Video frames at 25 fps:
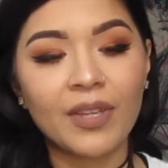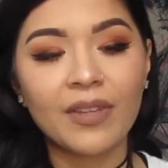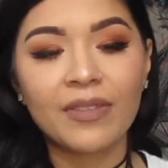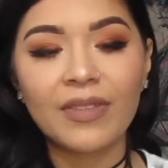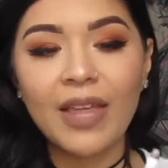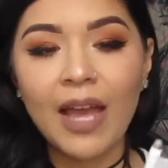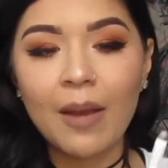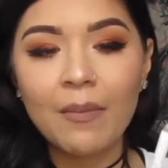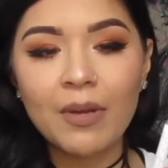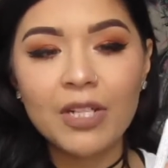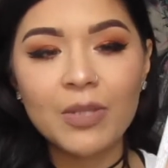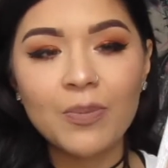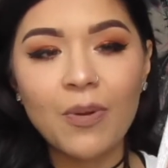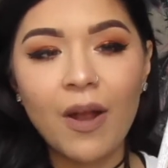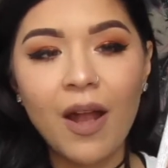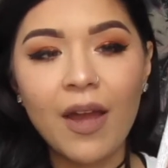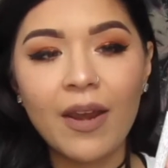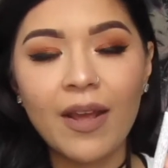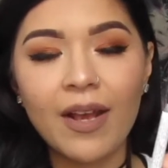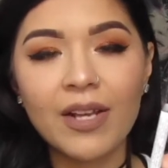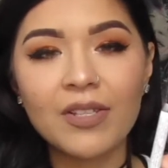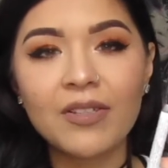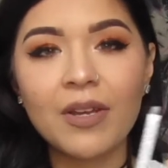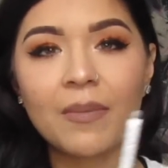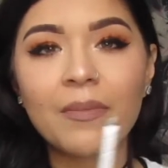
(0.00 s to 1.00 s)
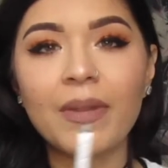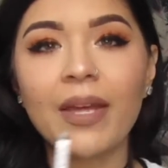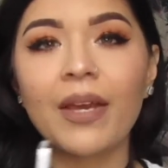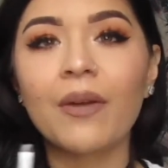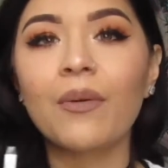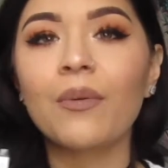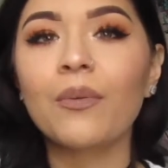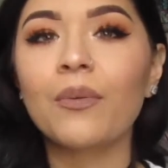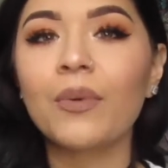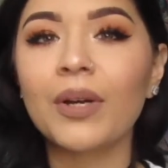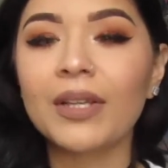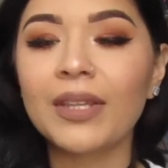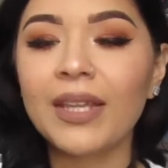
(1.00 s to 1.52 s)
That much product. So I'm like,
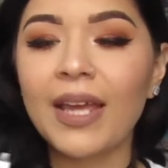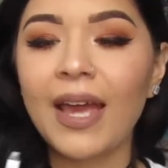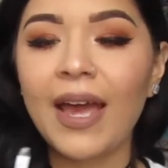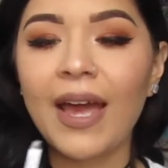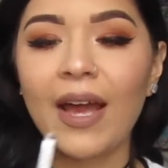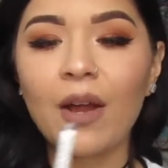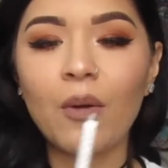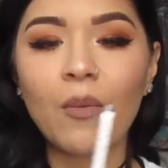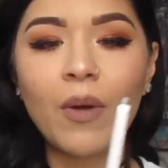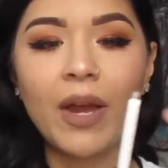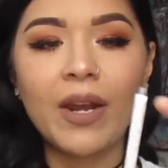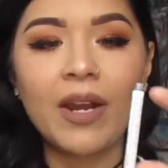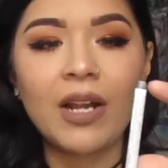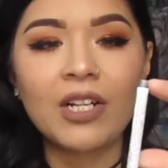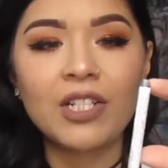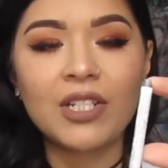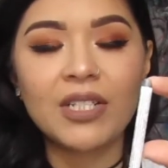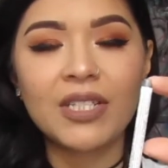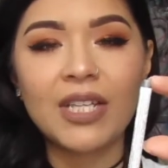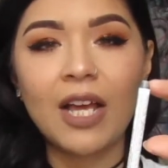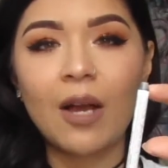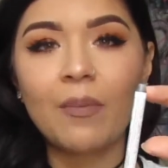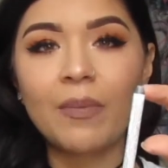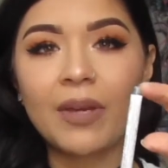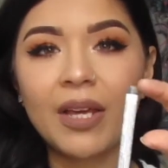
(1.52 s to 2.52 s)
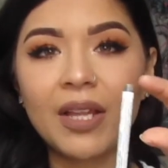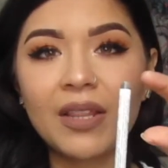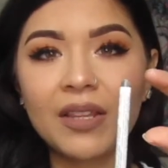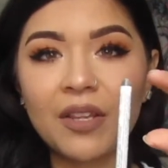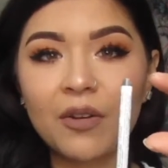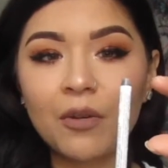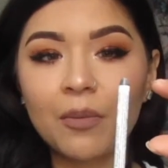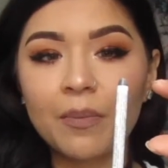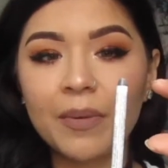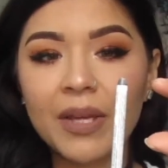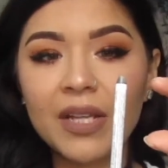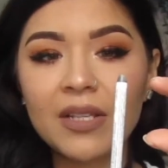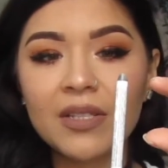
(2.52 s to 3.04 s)
what the heck? Why not just sell me a
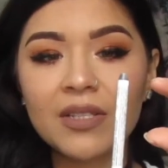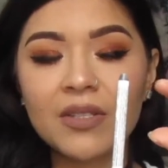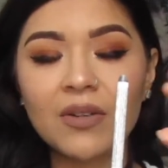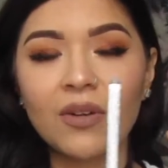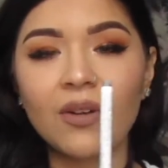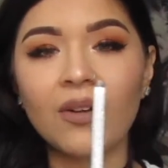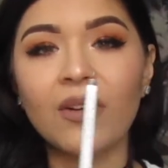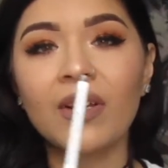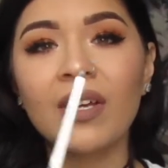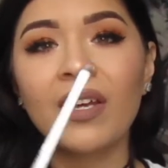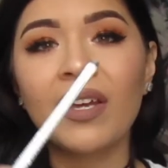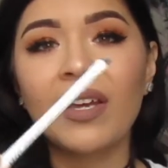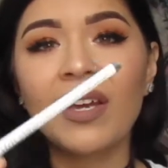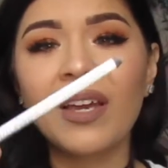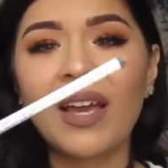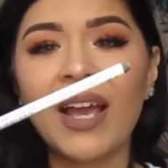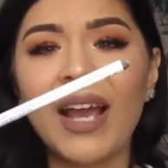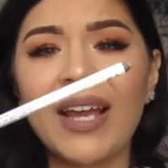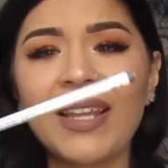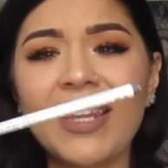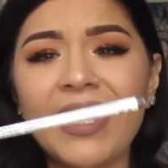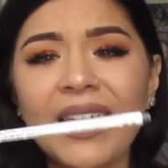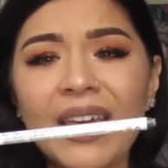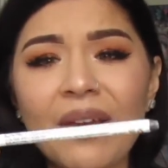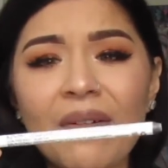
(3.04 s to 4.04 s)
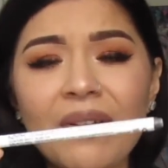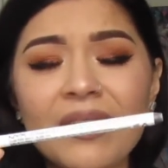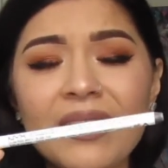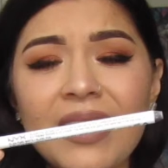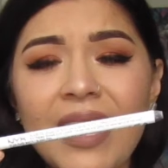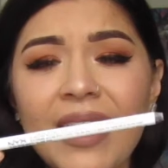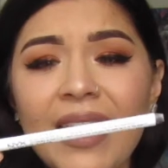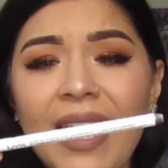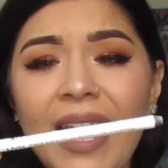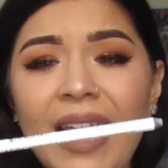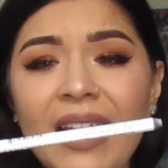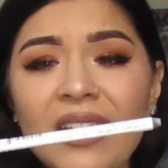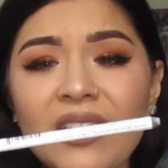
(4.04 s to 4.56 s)
little pencil? I think it was
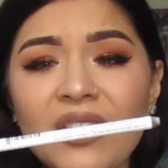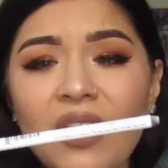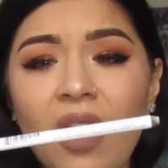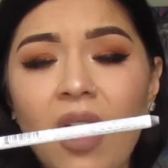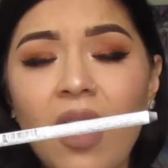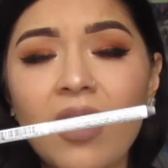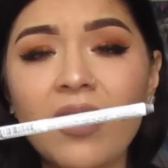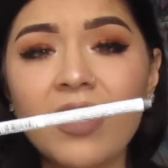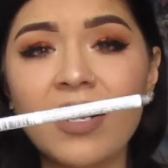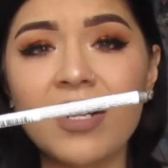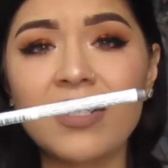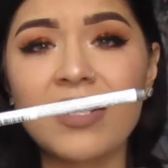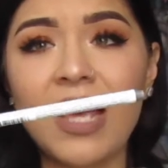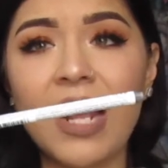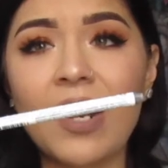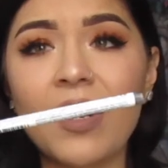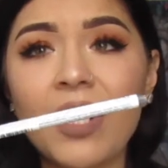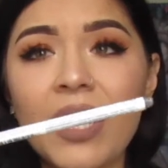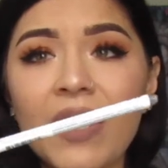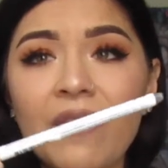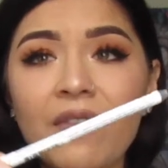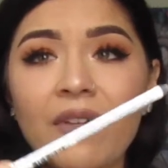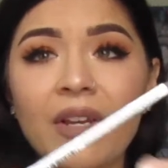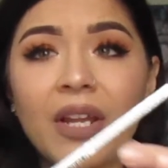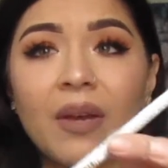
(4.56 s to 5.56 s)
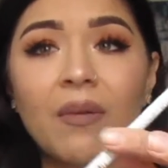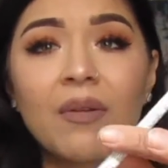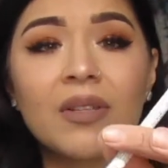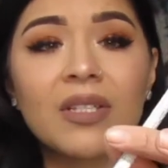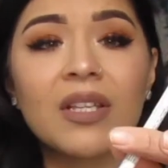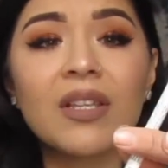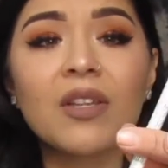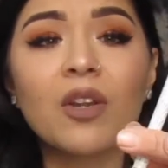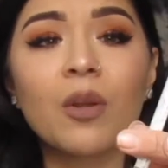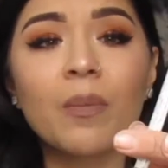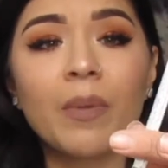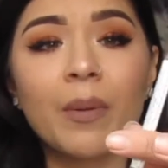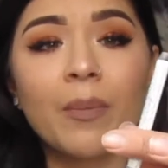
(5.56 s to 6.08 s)
like $8. It was a
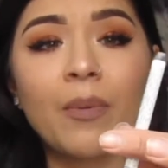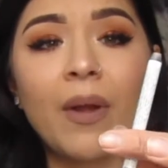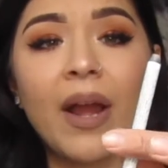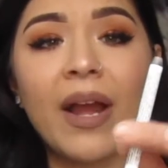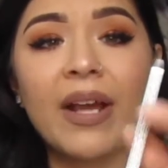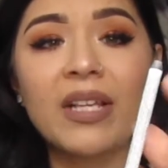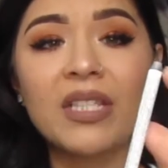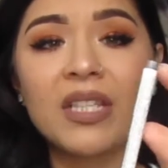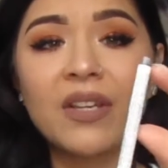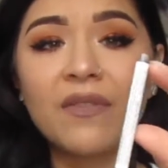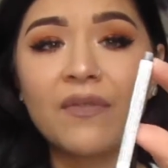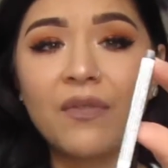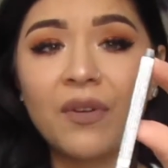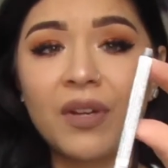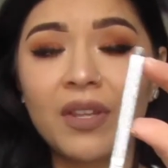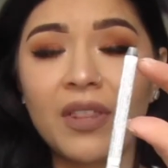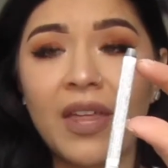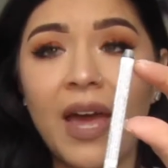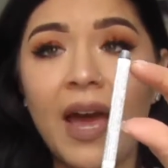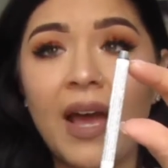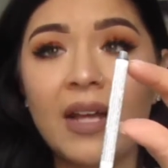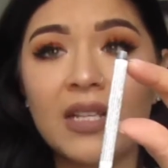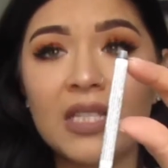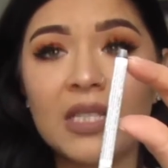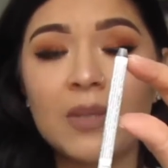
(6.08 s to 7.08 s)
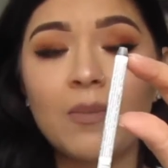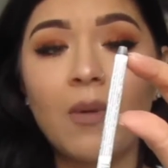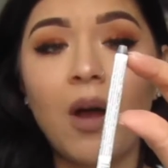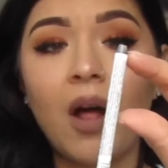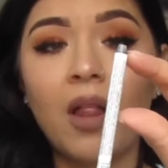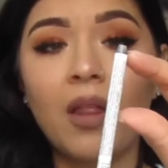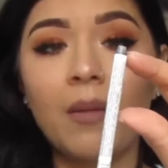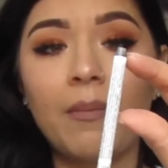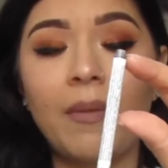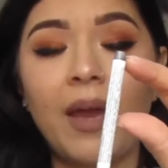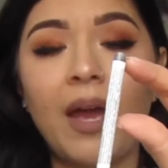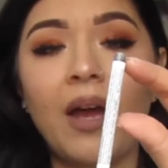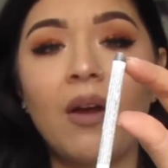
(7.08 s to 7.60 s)
little bit pricey for that small
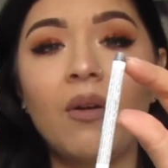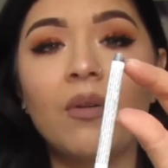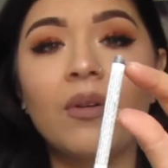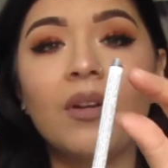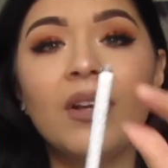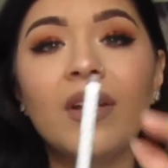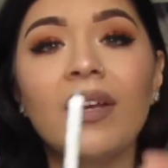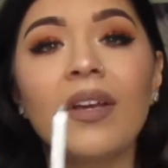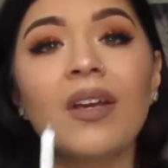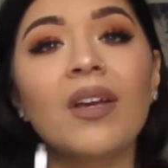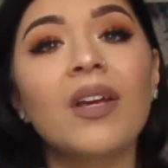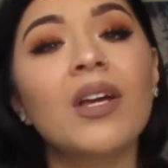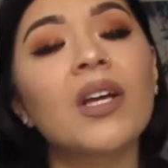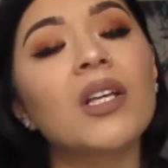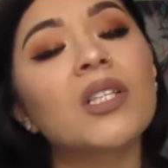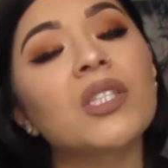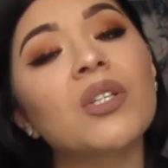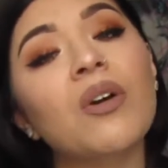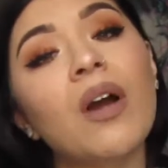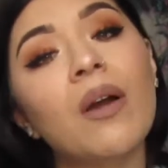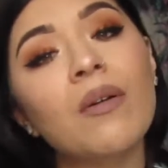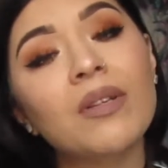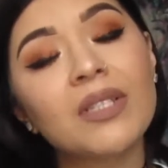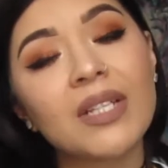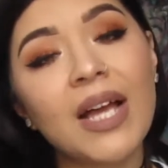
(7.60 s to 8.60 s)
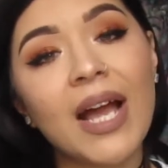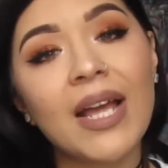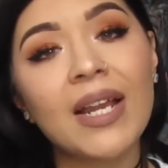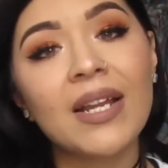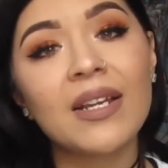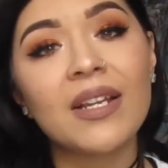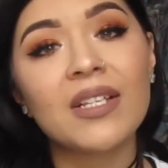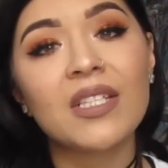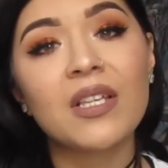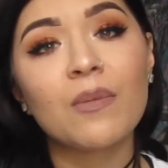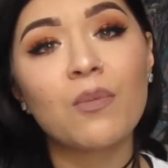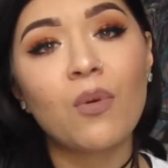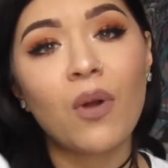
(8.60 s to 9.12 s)
amount. So I was kind of
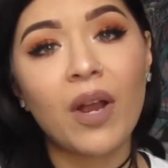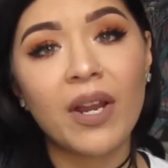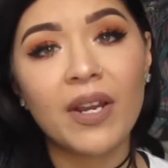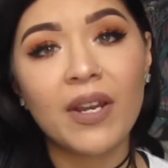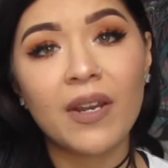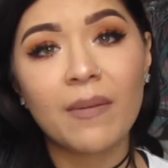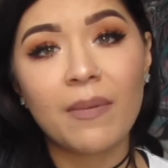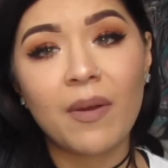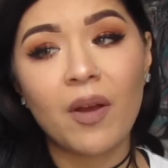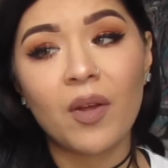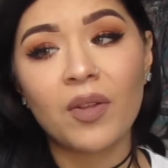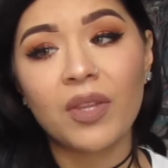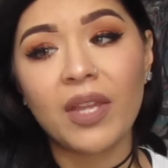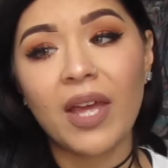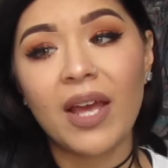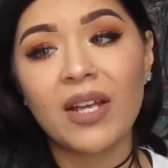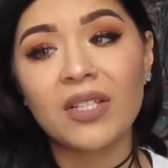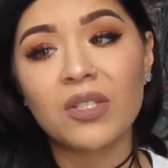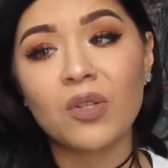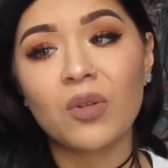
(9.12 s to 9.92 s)
disappointed about that.